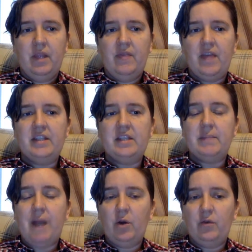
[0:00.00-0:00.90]
That is the
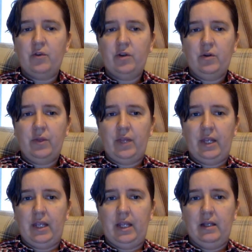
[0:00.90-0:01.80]
power of critical
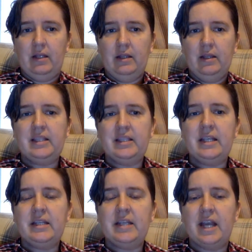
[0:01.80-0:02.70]
thinking. Let's
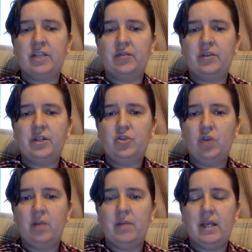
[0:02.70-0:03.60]
seek text for
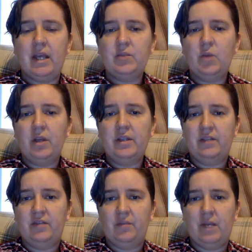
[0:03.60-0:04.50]
enjoyment as well as
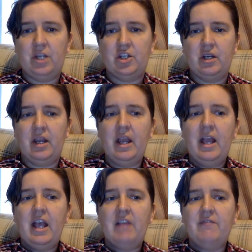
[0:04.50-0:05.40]
information.
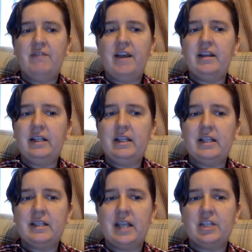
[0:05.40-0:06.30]
And finally,
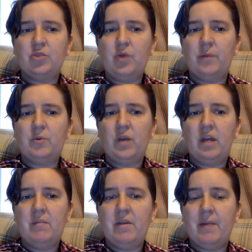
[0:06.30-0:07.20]
let's get swept
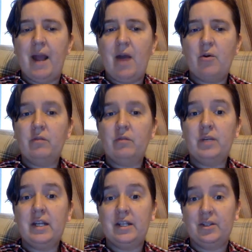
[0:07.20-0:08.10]
away by the power of
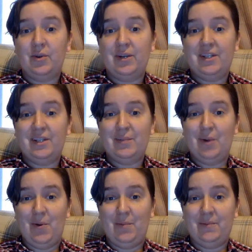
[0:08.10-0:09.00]
reading stories and
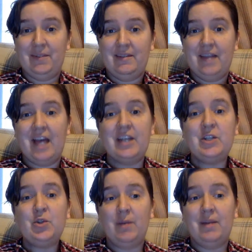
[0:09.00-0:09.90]
poems. That
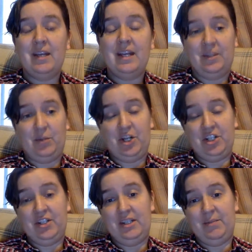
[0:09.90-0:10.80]
enjoyment is a
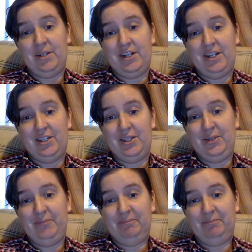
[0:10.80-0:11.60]
precious experience too.